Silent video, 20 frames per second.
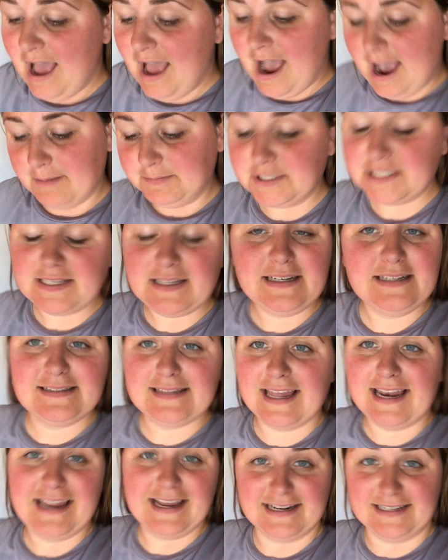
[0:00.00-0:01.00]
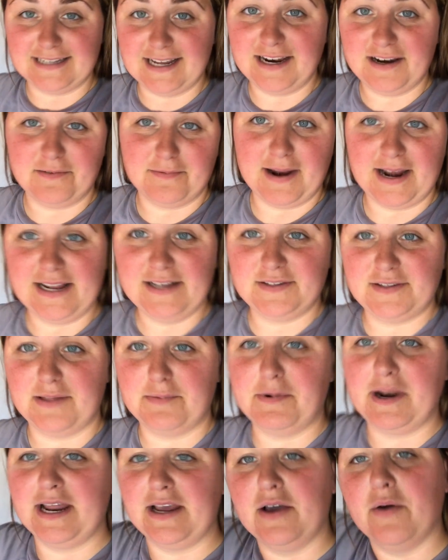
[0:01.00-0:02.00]
I'm just at least getting it done and ready so that
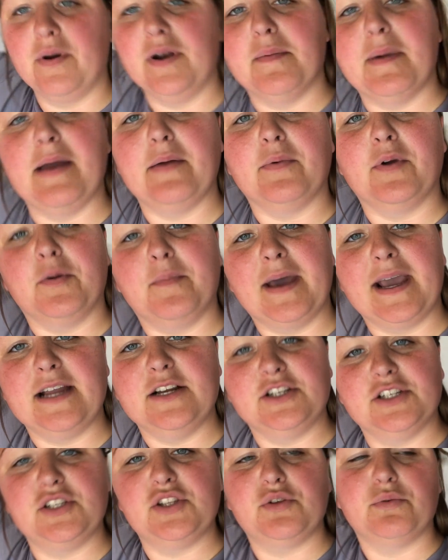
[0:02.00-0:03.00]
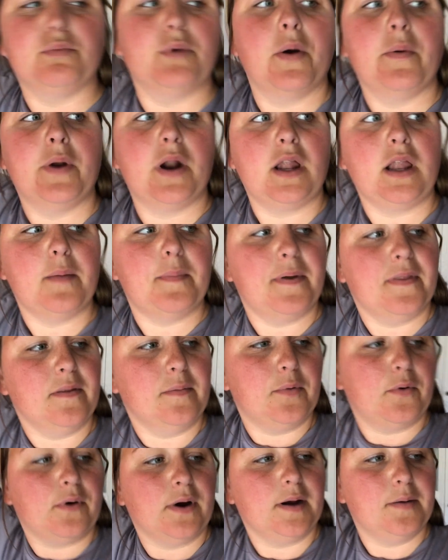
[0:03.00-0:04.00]
when I go into my room, I can just throw it all up on the
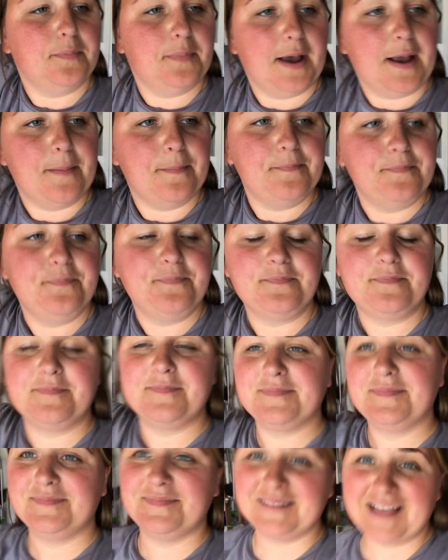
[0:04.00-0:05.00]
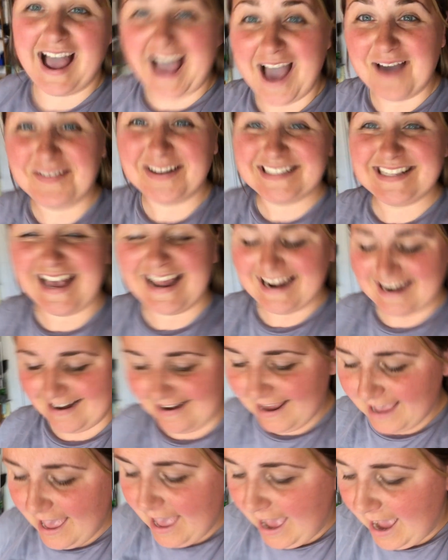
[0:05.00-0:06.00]
board. But I'm excited.
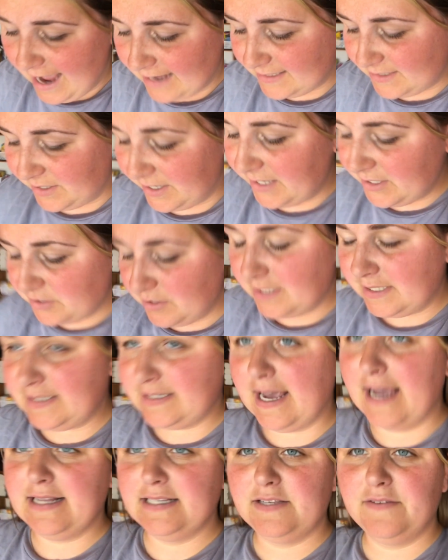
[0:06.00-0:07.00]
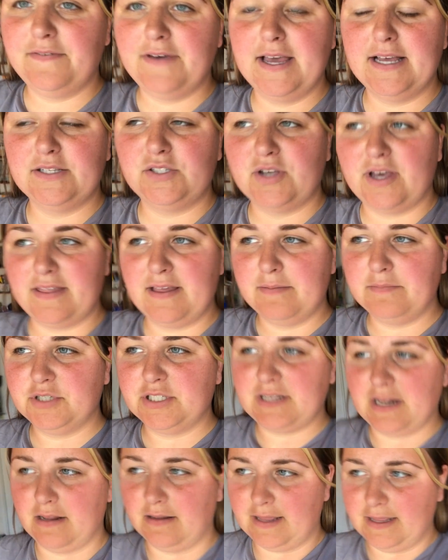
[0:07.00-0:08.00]
I still need to do the sides of it, so I think I'm
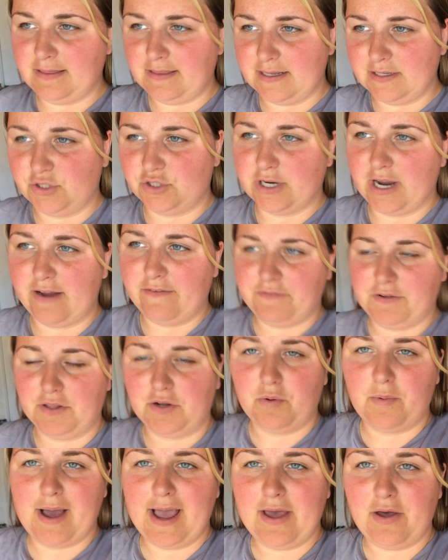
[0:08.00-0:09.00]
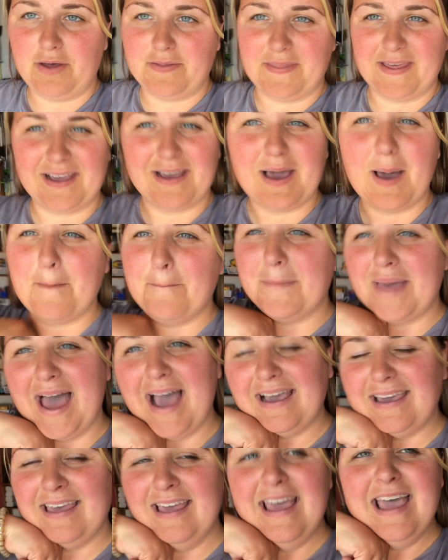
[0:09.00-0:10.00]
just gonna let these dry for a little while and then come
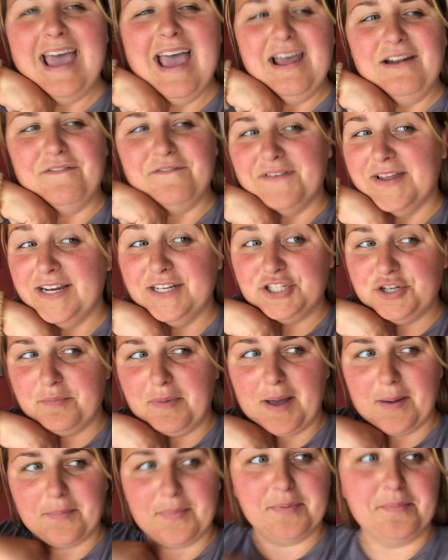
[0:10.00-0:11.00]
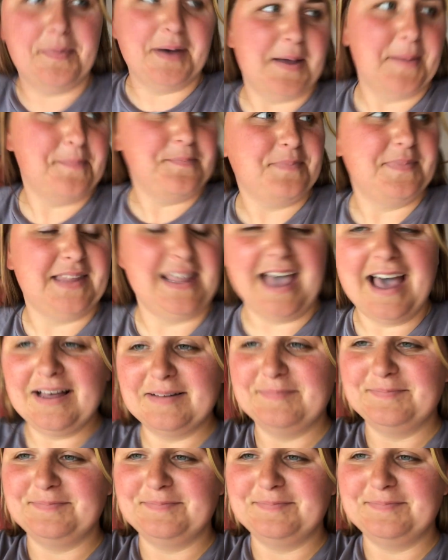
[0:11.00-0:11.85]
back and finish them up. But yeah.